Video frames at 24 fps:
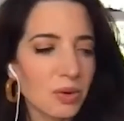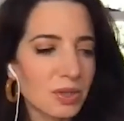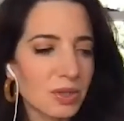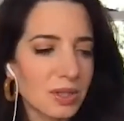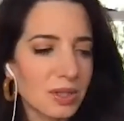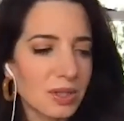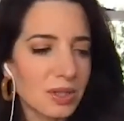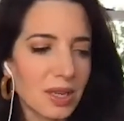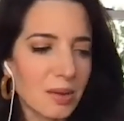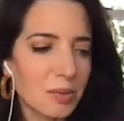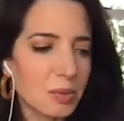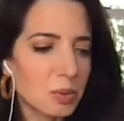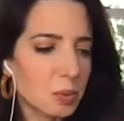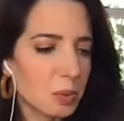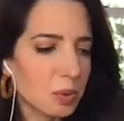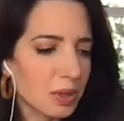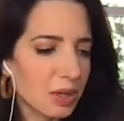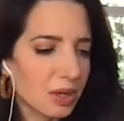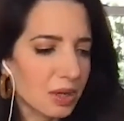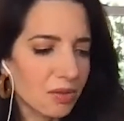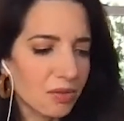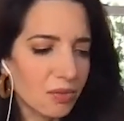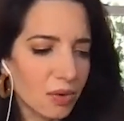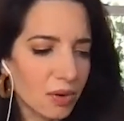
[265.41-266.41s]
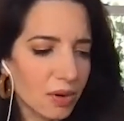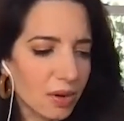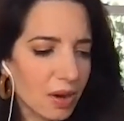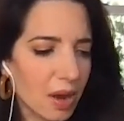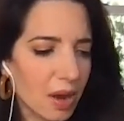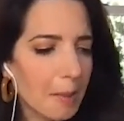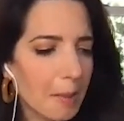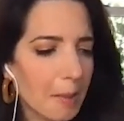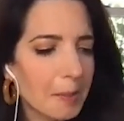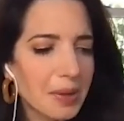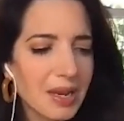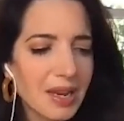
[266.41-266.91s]
It's like he was working for a
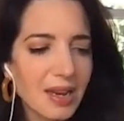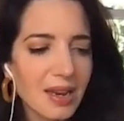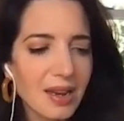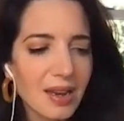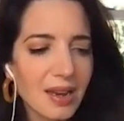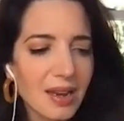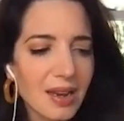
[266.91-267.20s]
company,